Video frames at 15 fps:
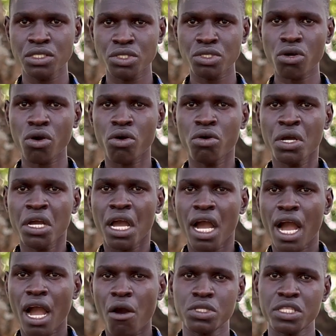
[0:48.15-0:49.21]
So
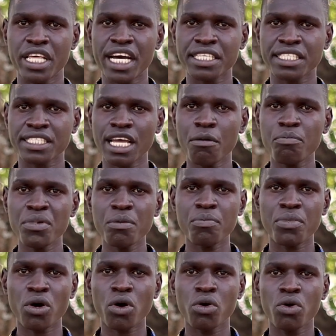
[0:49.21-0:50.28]
there are some
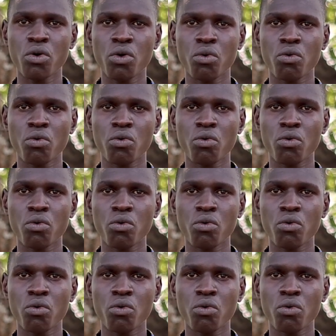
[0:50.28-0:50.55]
people